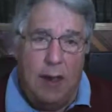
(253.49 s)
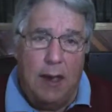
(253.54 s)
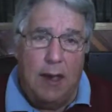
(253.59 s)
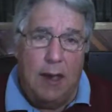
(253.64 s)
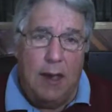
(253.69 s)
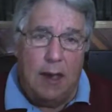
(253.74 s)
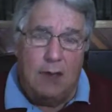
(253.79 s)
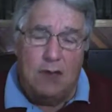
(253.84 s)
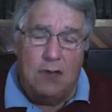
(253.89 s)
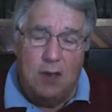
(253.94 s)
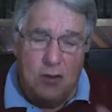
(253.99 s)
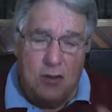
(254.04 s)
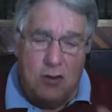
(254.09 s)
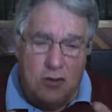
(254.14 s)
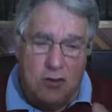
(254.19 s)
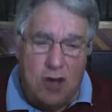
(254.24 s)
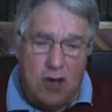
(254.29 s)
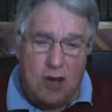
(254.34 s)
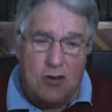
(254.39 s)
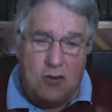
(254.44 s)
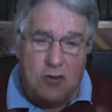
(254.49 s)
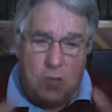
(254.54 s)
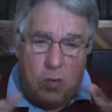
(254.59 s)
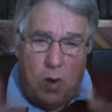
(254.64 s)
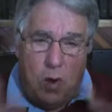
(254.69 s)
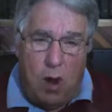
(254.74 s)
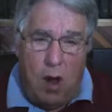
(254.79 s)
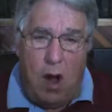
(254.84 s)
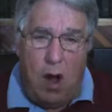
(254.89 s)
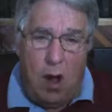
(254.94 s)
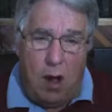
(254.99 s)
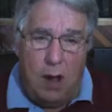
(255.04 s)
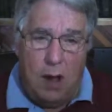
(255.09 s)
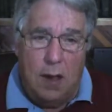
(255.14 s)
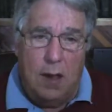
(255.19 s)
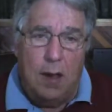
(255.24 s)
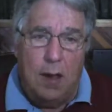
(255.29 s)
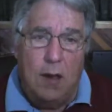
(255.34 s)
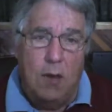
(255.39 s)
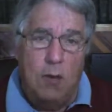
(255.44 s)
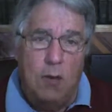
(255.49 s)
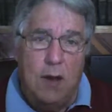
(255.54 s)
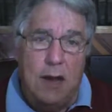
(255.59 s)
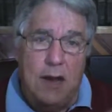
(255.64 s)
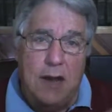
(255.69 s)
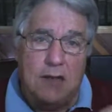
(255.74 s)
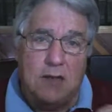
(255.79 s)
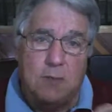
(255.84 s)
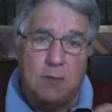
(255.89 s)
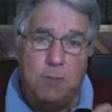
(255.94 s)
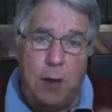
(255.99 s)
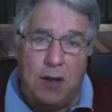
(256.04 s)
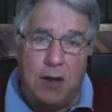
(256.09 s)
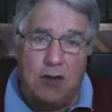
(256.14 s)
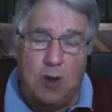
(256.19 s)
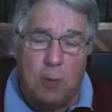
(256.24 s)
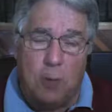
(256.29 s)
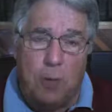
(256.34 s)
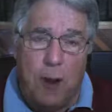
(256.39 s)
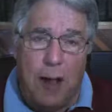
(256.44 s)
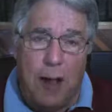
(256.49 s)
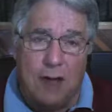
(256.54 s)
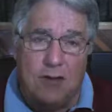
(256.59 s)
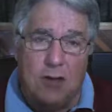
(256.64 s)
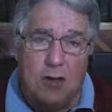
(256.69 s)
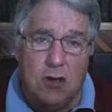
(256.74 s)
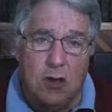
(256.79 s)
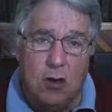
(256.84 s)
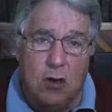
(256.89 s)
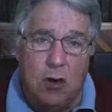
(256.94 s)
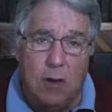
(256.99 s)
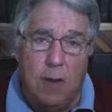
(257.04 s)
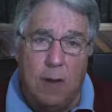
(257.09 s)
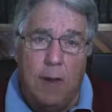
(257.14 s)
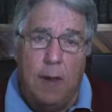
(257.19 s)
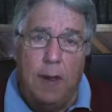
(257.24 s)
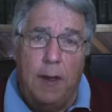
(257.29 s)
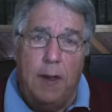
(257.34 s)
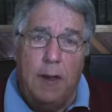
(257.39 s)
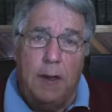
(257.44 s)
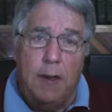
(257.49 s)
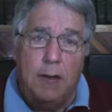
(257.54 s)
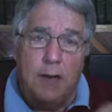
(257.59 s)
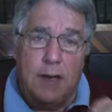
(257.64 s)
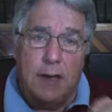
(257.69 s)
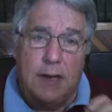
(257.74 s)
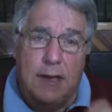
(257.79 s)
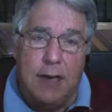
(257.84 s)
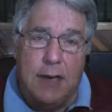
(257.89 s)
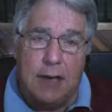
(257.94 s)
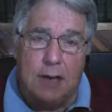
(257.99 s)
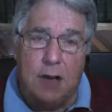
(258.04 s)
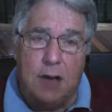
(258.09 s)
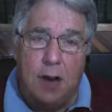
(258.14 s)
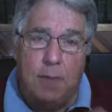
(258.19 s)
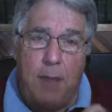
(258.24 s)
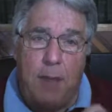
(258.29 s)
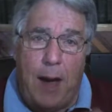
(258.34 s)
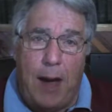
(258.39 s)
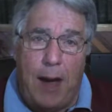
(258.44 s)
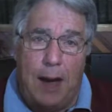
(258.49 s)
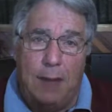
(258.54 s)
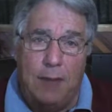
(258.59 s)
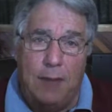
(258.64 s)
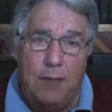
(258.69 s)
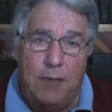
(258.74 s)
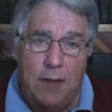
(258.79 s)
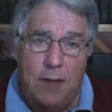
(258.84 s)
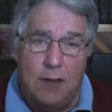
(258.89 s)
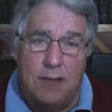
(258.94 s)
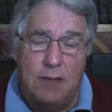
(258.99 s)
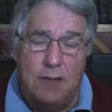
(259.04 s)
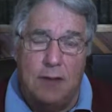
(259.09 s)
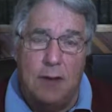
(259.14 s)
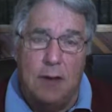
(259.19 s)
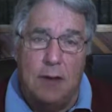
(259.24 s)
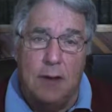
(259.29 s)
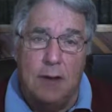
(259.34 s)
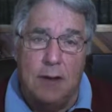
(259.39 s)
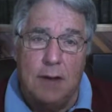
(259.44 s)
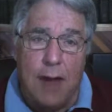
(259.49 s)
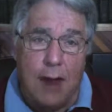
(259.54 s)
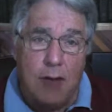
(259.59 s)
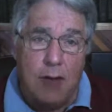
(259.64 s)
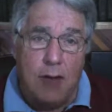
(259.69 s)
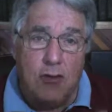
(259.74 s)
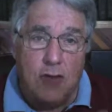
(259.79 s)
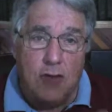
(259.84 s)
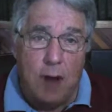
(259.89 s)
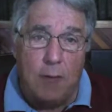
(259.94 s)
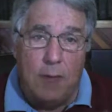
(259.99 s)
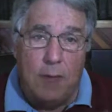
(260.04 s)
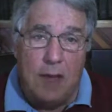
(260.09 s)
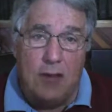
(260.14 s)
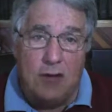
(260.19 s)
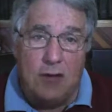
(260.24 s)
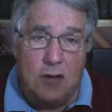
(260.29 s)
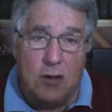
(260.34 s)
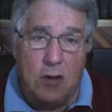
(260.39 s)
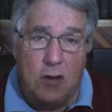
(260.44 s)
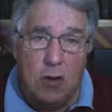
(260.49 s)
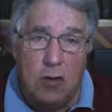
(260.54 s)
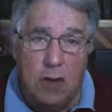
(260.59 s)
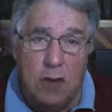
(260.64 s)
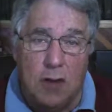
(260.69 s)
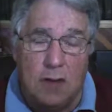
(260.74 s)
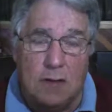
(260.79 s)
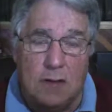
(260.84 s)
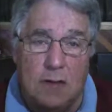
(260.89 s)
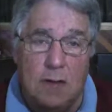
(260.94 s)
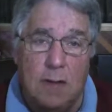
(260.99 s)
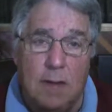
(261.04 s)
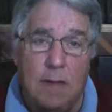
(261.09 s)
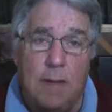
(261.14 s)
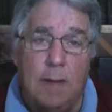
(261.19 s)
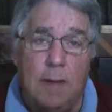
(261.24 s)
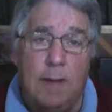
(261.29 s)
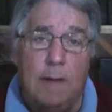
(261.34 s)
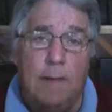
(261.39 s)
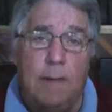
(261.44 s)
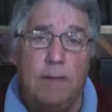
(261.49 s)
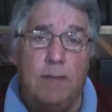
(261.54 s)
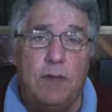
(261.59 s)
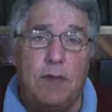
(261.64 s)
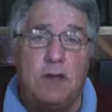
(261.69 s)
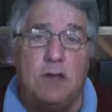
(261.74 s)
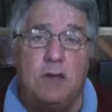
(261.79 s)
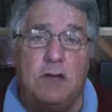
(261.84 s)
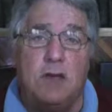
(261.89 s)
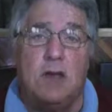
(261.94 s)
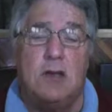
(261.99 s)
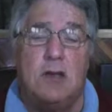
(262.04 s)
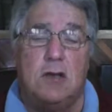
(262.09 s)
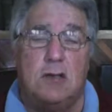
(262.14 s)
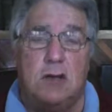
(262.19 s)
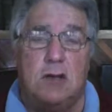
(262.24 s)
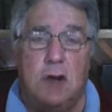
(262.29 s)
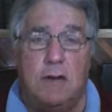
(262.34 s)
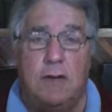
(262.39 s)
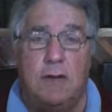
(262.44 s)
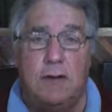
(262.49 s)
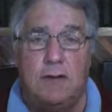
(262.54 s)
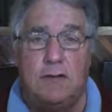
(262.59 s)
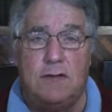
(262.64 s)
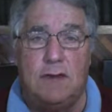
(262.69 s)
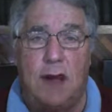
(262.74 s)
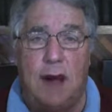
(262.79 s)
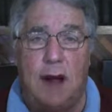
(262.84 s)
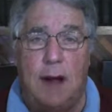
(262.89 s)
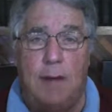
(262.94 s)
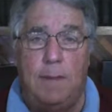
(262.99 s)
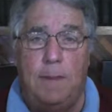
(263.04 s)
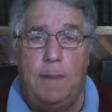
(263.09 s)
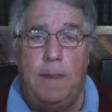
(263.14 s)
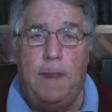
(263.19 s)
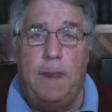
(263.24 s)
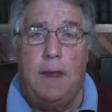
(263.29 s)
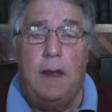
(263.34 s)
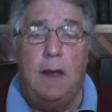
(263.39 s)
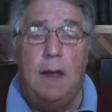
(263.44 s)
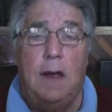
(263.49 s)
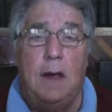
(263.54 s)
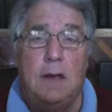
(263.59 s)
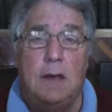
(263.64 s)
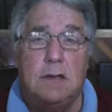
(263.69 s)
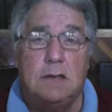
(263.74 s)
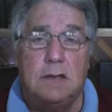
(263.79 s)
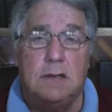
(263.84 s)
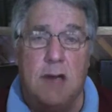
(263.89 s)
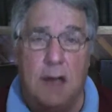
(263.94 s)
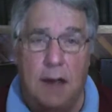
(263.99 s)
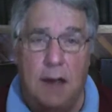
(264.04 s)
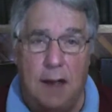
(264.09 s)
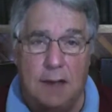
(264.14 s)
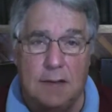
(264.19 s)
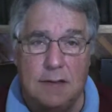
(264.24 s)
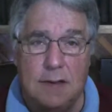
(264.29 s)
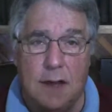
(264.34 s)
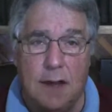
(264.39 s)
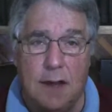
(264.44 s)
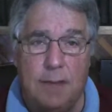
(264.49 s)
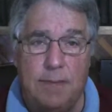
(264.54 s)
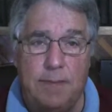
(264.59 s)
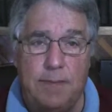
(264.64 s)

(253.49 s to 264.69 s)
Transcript: Okay, she's just wrong. We need a special prosecutor to get to the bottom of this. Donald Trump needs to do this. This is the Conservative Czar. See you next time.